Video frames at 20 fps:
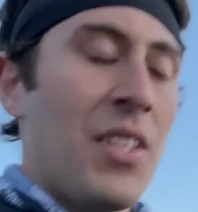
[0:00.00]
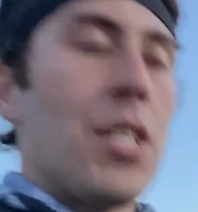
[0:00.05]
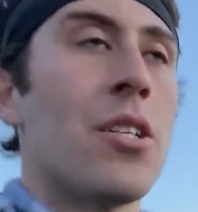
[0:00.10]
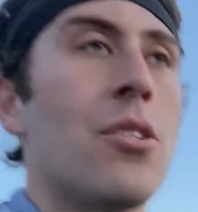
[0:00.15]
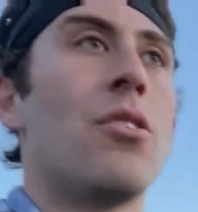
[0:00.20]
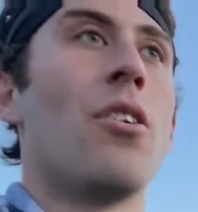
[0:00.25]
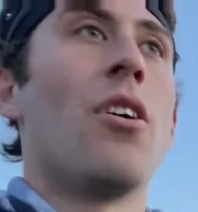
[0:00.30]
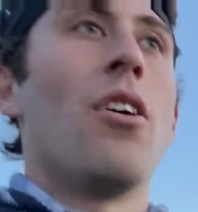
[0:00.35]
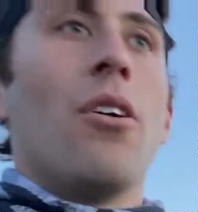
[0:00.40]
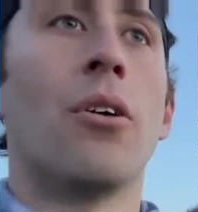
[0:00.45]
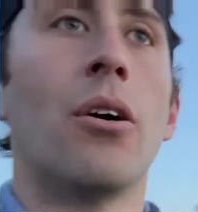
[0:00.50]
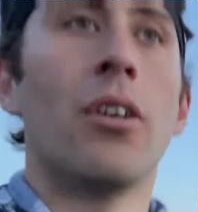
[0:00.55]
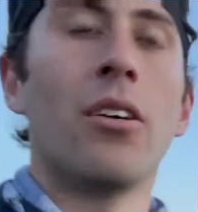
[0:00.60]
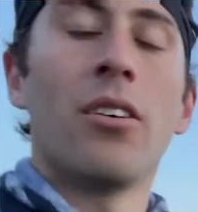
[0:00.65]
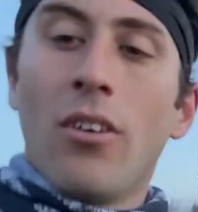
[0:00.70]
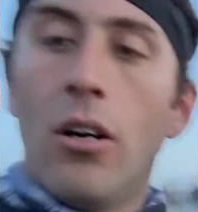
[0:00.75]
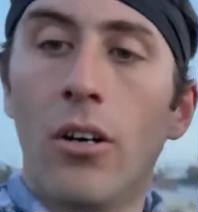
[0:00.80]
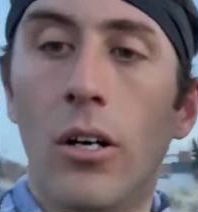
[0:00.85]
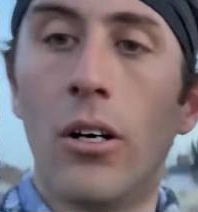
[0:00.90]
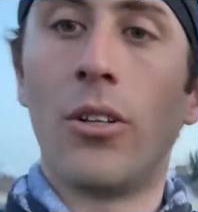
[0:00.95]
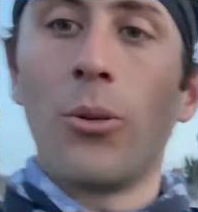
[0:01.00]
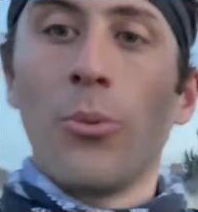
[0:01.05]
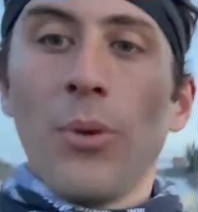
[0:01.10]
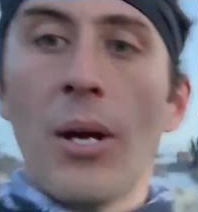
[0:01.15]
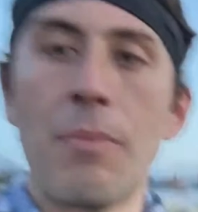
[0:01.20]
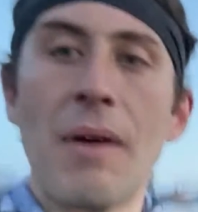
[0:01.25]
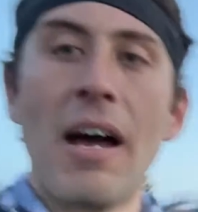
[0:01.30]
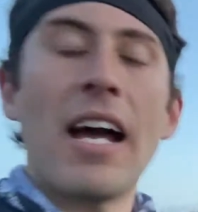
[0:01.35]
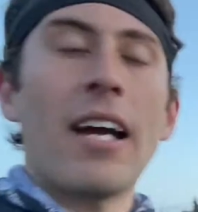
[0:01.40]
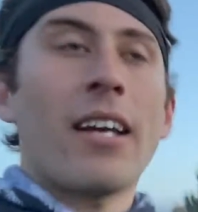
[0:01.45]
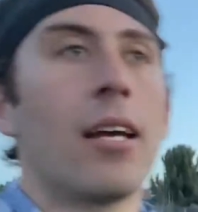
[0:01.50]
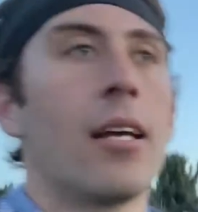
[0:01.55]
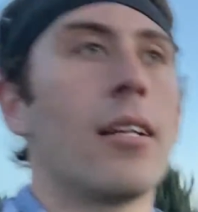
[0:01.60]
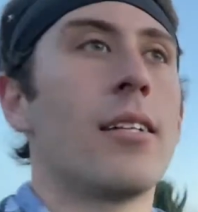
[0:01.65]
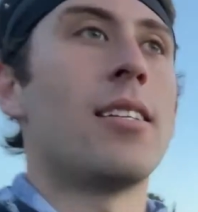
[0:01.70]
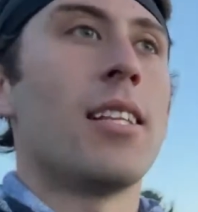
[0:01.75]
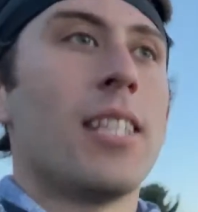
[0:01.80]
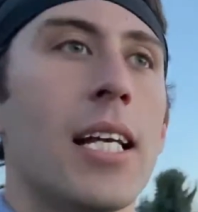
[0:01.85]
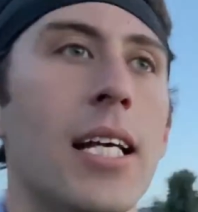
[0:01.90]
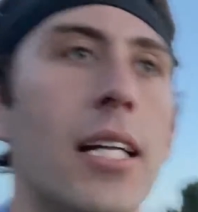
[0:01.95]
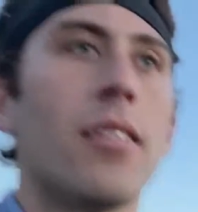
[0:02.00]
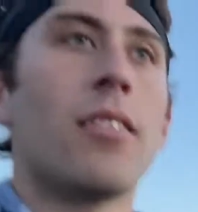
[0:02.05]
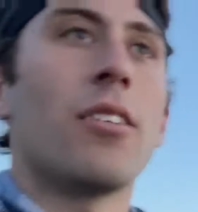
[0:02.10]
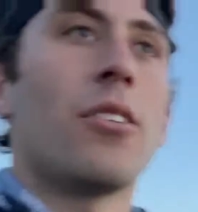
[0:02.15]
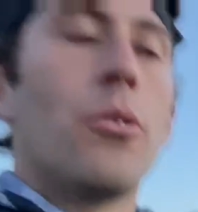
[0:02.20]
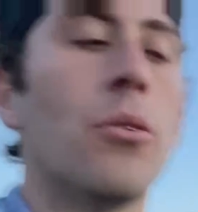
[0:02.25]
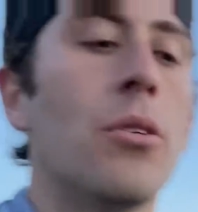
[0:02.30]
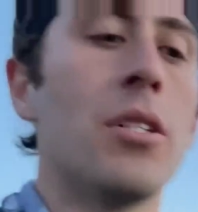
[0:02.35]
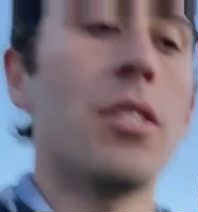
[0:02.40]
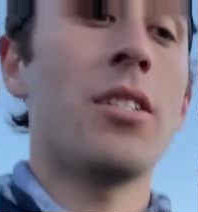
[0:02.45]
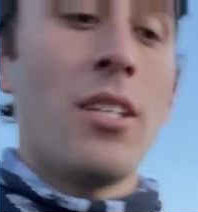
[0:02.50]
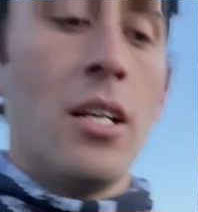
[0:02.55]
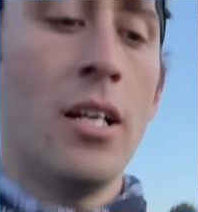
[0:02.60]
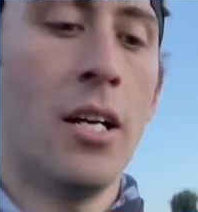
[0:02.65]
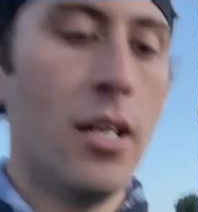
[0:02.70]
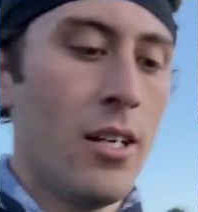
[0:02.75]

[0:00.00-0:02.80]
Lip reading: So all the way back to the end of the course